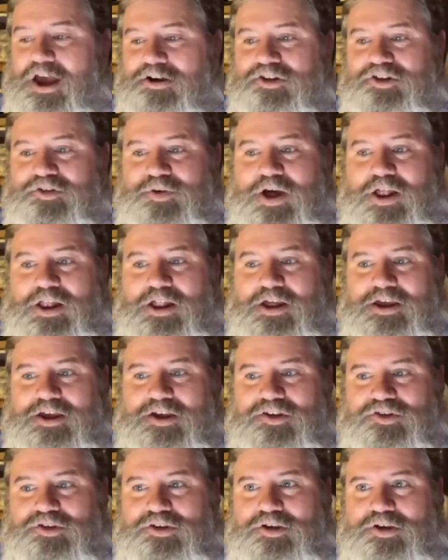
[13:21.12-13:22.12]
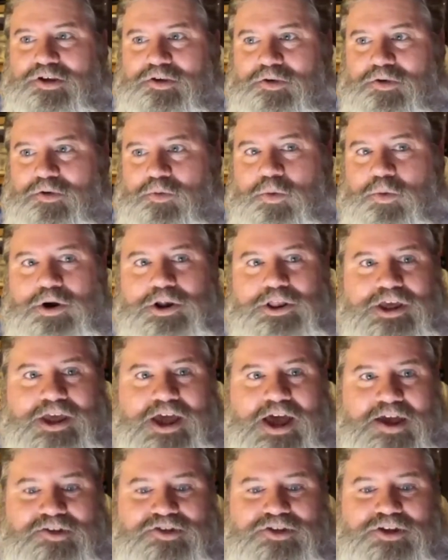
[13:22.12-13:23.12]
Zavala is one of the
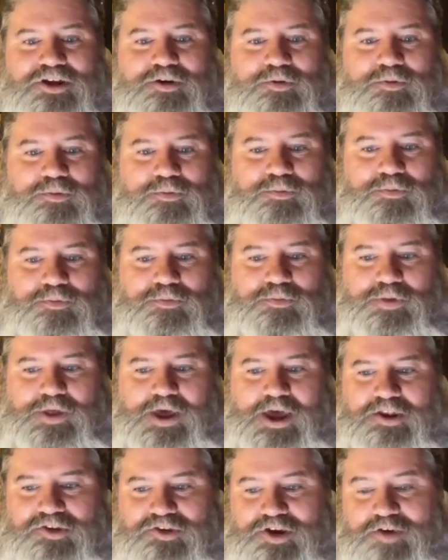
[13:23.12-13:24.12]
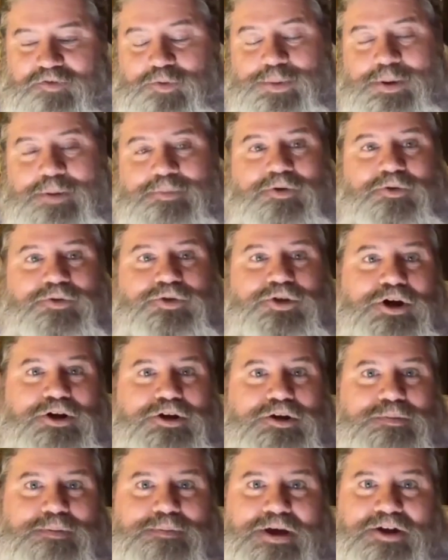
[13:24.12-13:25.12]
guys that several people have thought
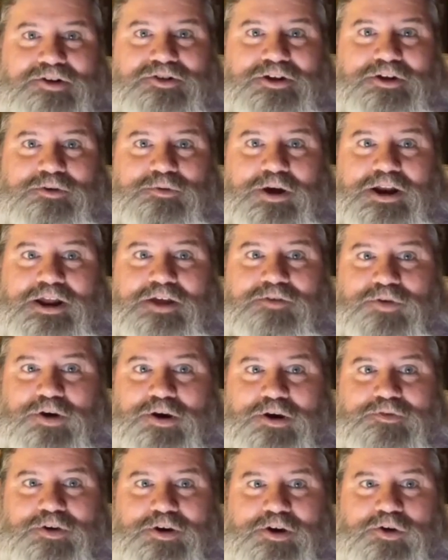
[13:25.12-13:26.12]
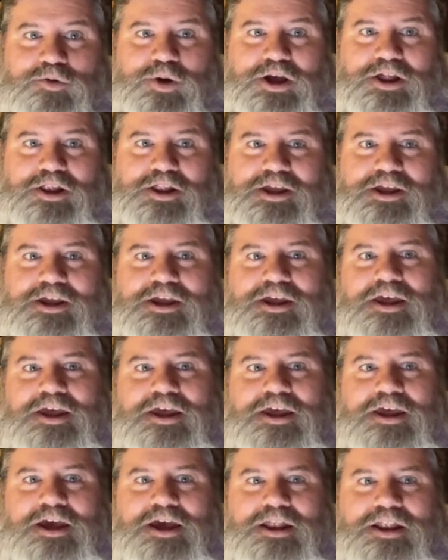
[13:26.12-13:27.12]
could be major league ready very, very quickly.
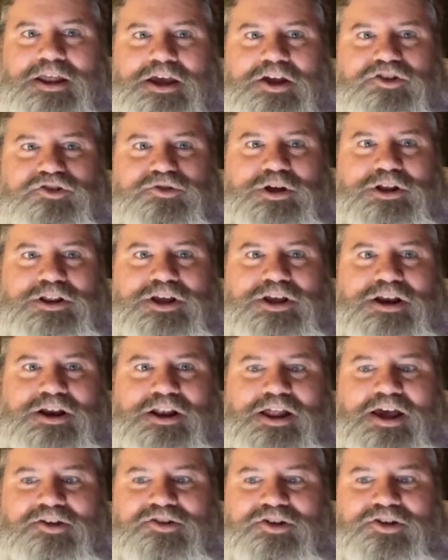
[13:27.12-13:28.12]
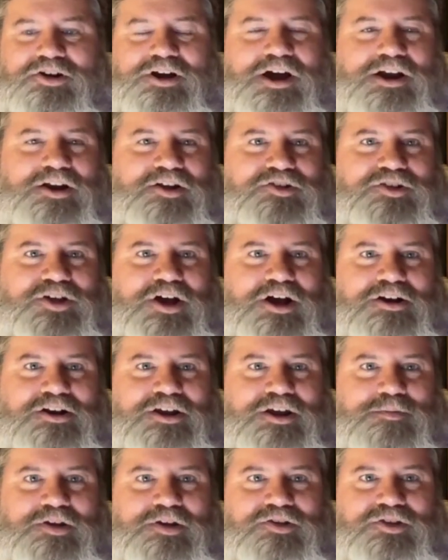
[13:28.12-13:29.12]
Yeah. And the injury at the end of last year kind of sucked.
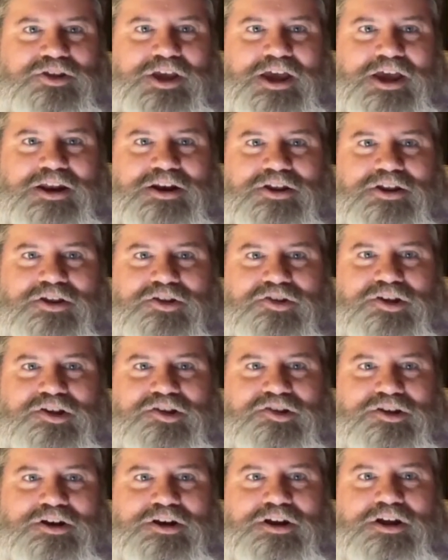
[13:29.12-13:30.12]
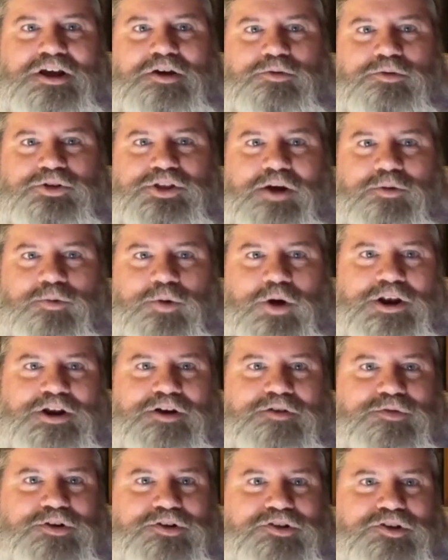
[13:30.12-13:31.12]
He missed the end of the season with that run
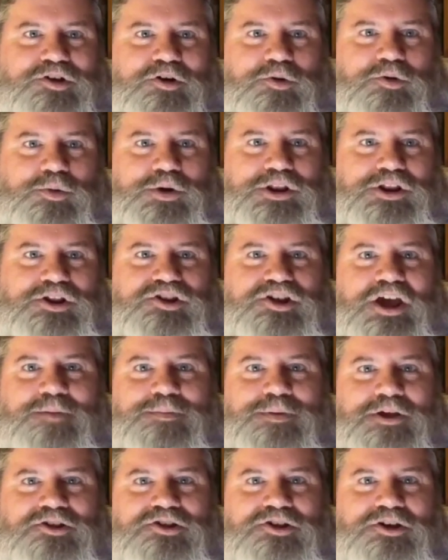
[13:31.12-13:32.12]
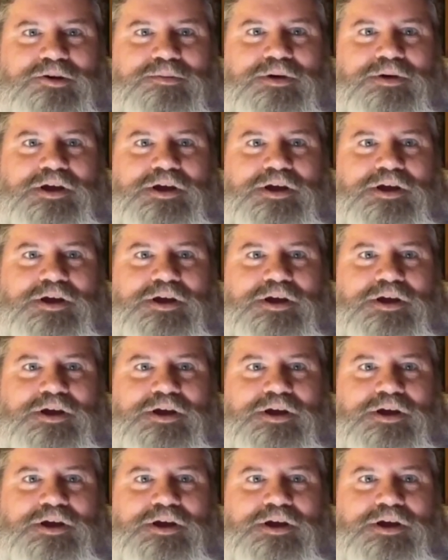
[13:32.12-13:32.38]
in Frisco to win the championship.